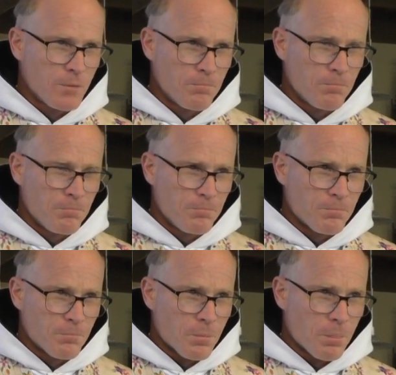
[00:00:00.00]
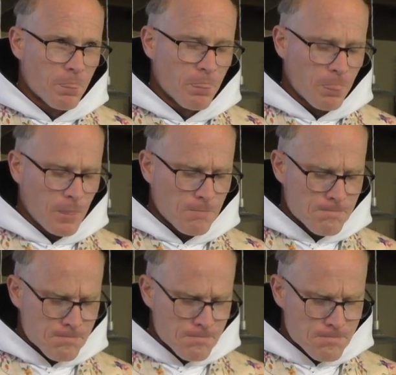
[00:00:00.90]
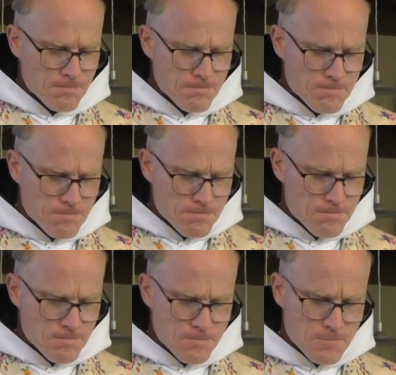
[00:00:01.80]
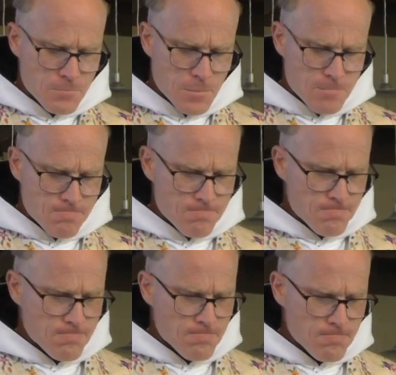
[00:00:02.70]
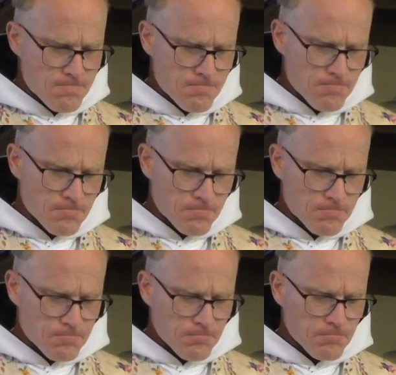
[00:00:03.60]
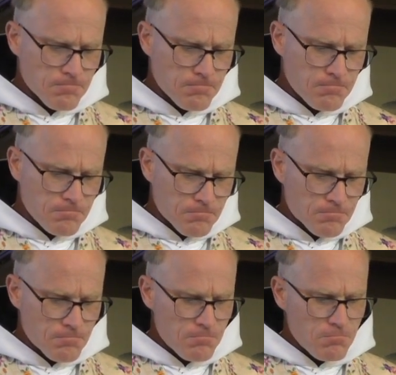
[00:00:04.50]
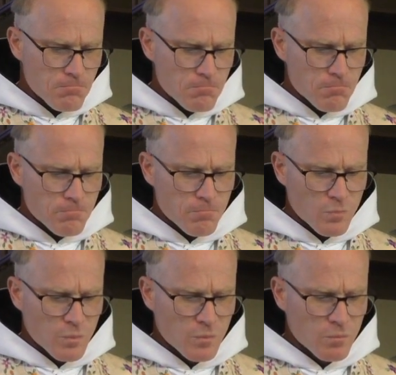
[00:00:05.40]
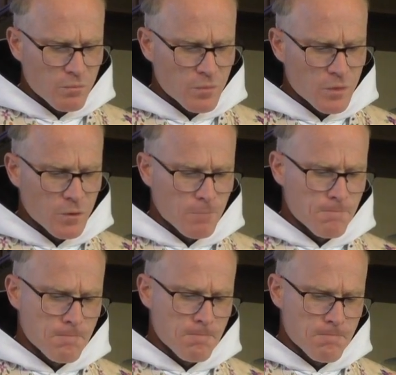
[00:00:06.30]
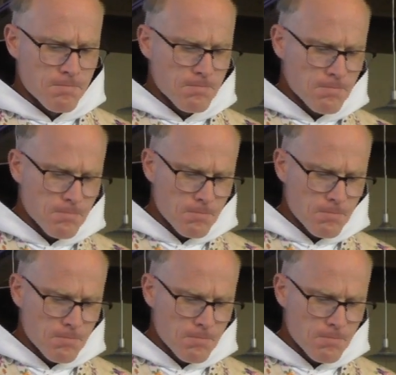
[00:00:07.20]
(no one is talking)